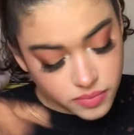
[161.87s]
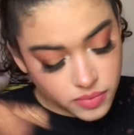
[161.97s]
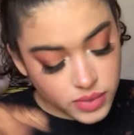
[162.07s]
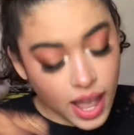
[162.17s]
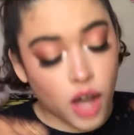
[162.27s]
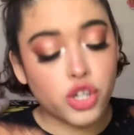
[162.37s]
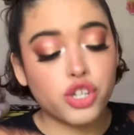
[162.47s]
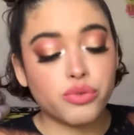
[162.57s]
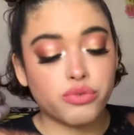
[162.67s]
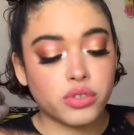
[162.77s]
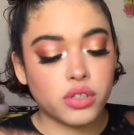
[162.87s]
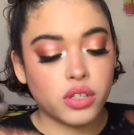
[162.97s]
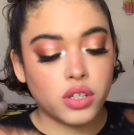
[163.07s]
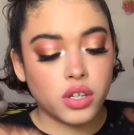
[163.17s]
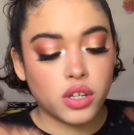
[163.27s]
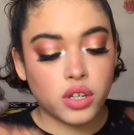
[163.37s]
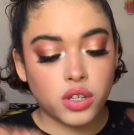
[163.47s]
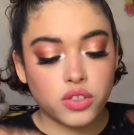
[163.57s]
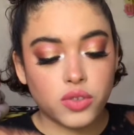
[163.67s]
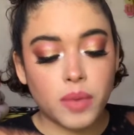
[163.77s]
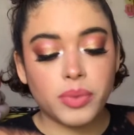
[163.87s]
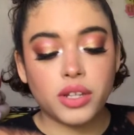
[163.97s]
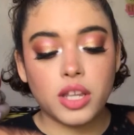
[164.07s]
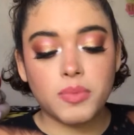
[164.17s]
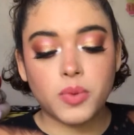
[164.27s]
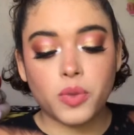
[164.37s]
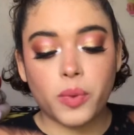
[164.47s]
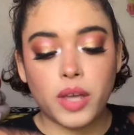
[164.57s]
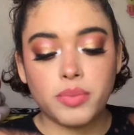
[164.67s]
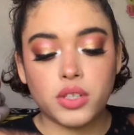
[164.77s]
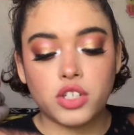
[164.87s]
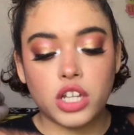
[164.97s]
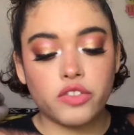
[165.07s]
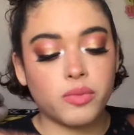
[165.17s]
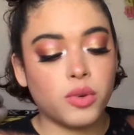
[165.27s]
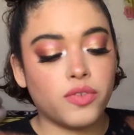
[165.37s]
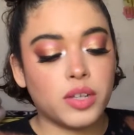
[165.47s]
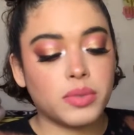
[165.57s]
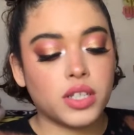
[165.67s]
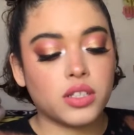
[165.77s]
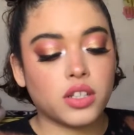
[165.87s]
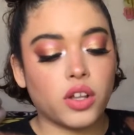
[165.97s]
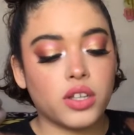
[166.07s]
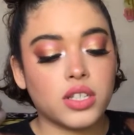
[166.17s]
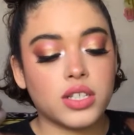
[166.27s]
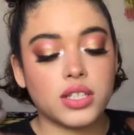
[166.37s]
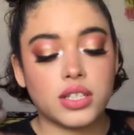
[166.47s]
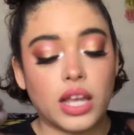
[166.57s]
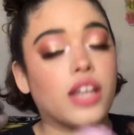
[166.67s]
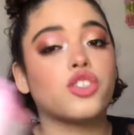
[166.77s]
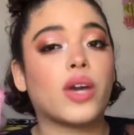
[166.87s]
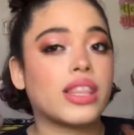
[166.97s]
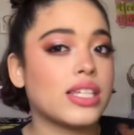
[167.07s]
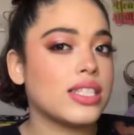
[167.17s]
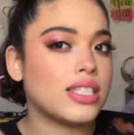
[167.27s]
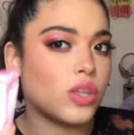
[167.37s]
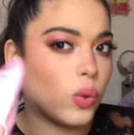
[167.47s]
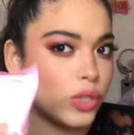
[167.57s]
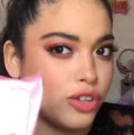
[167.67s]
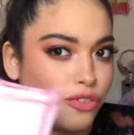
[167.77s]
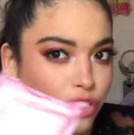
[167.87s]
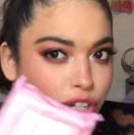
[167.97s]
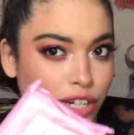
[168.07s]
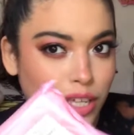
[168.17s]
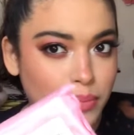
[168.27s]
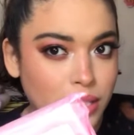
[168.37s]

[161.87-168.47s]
How to use. Swipe your lips with wipes and gently remove lipsticks, glosses, and stains. So I think this is only for your lips,